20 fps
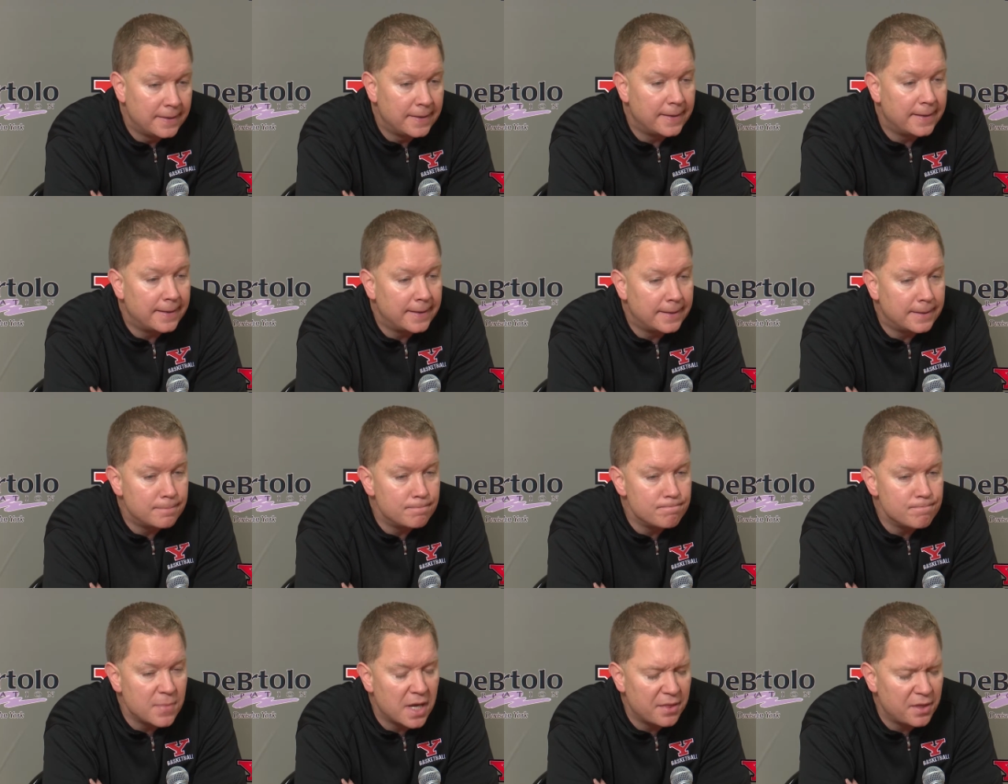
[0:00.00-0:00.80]

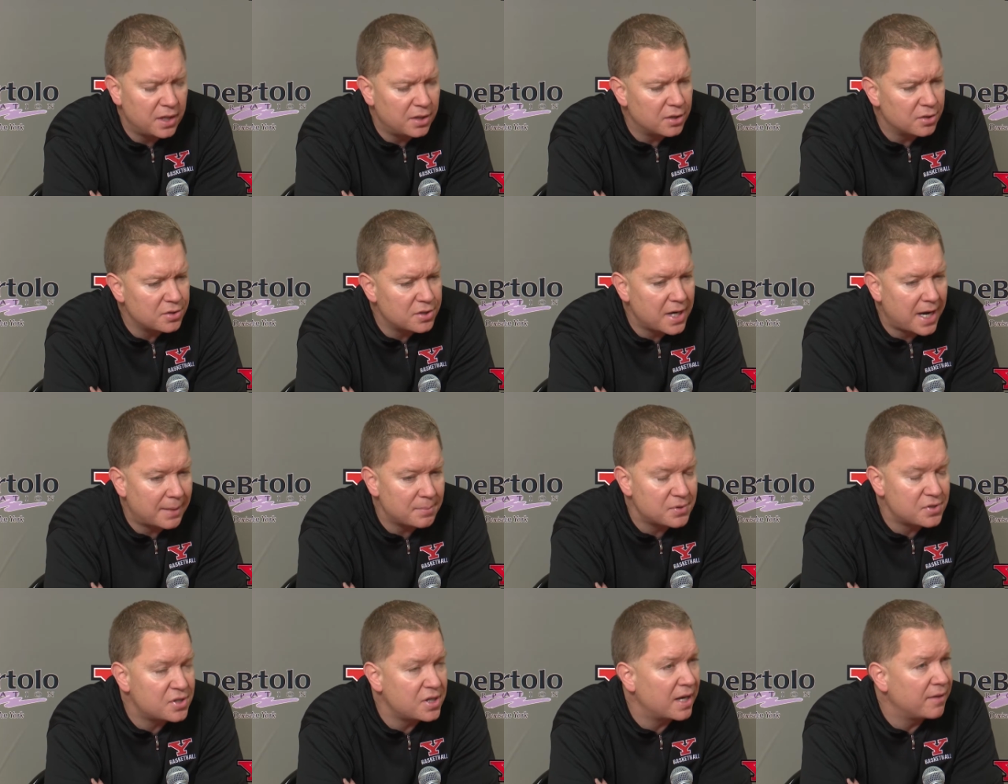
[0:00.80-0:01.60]
Um, I think they're
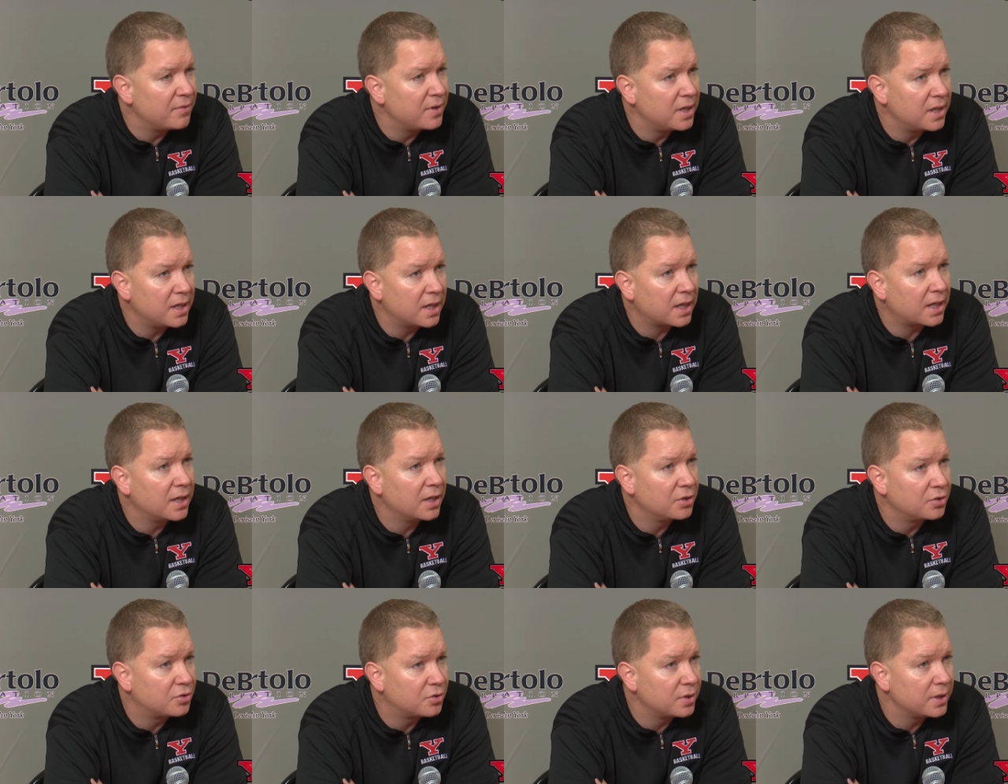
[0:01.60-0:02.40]
top seven in the
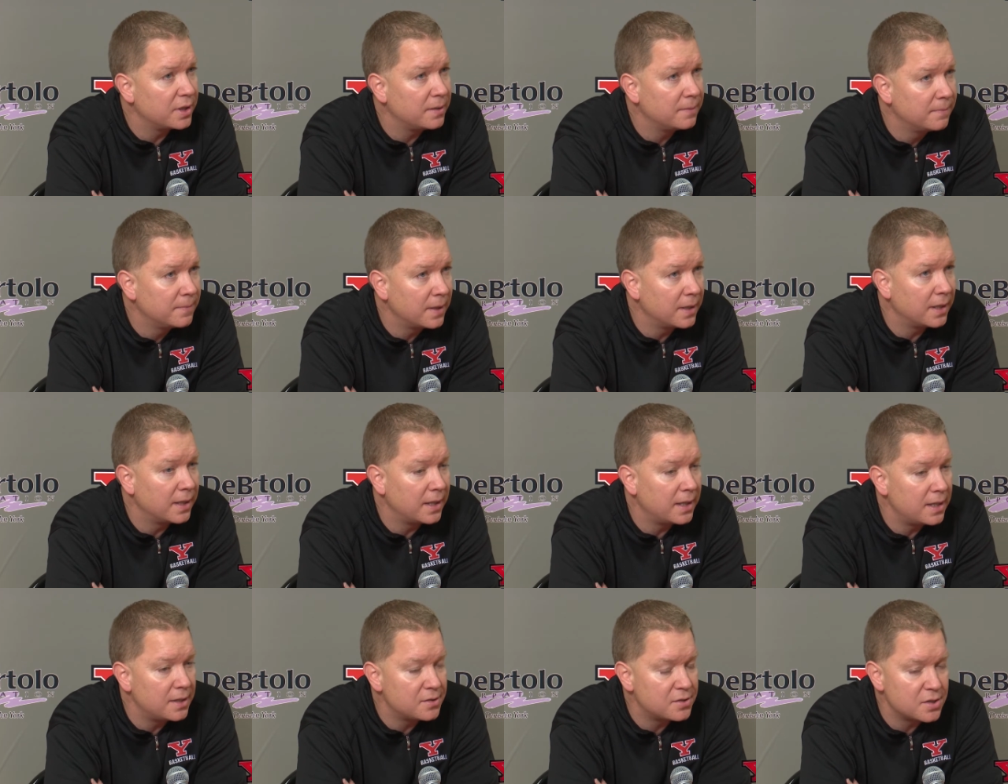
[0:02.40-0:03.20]
country
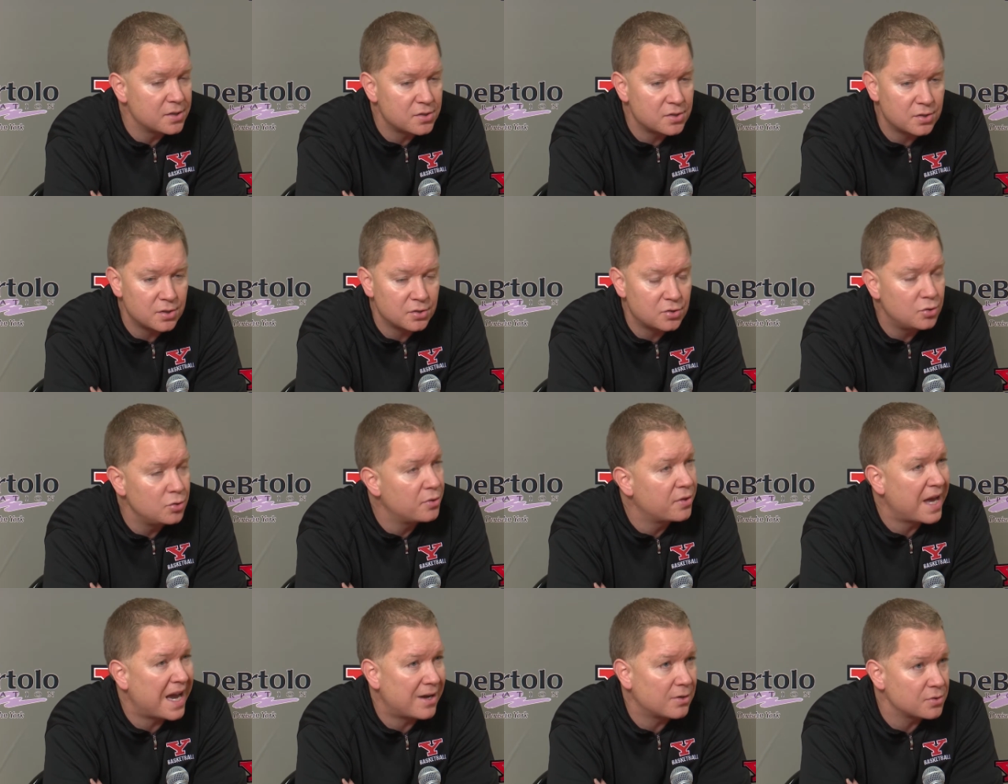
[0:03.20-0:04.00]
uh, since the
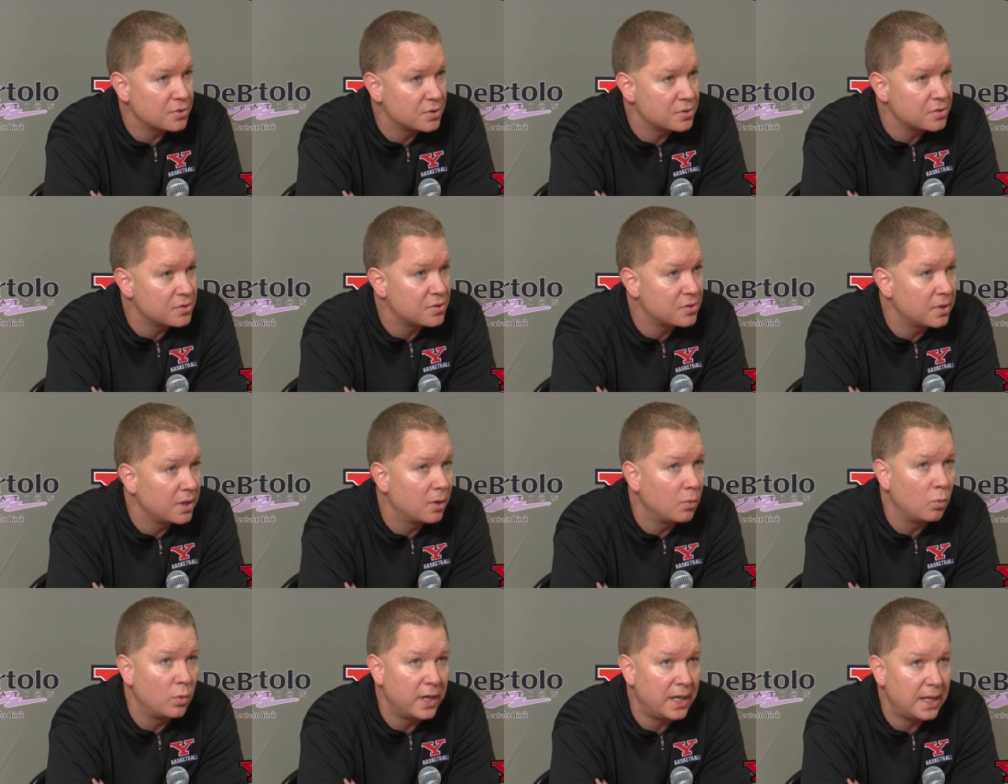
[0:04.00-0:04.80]
2000s
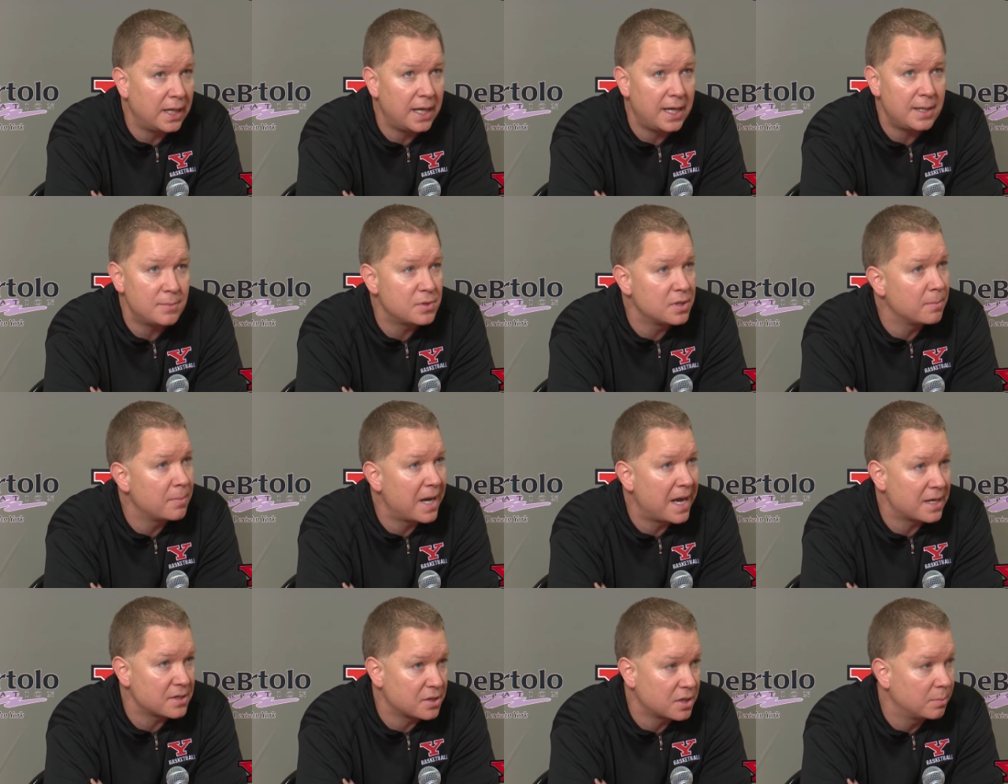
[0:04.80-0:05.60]
in winning games in
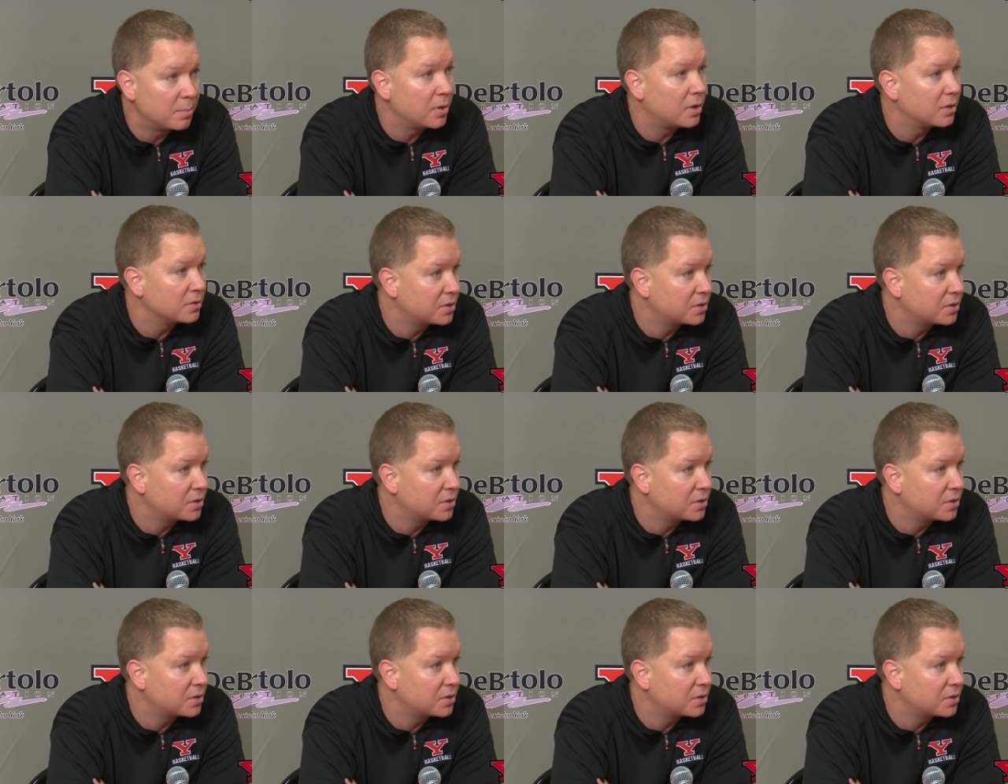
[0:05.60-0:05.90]
basketball.